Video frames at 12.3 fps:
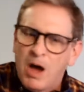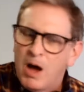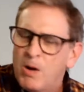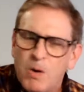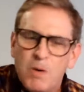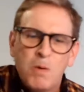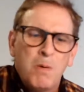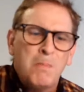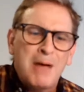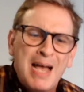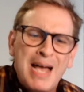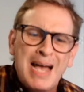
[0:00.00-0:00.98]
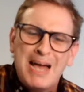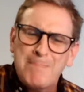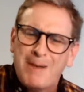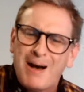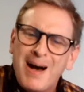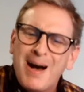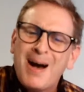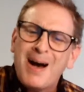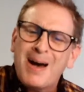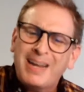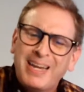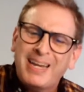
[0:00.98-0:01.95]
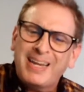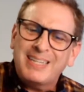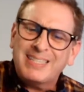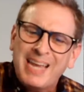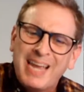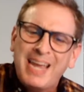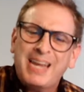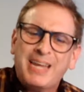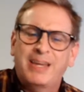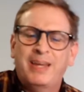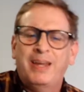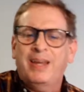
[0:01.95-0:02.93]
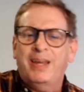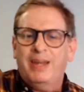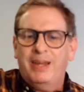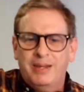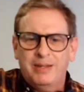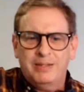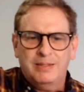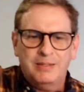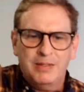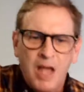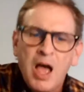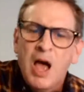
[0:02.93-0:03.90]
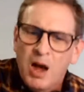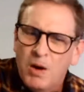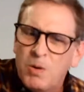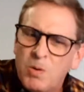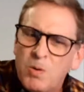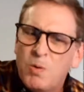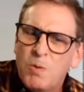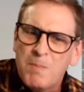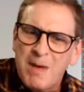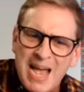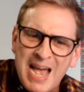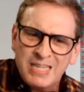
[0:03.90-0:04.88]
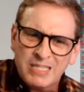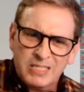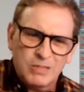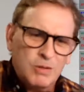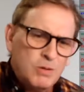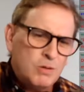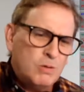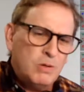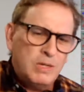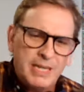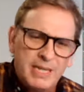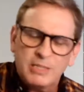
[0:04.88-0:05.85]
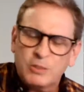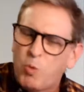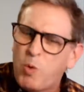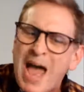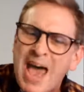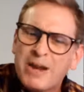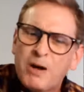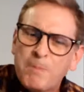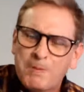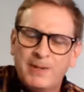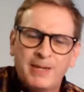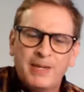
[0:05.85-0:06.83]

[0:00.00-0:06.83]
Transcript: Oh, my body's aching. Oh, my soul is wide open.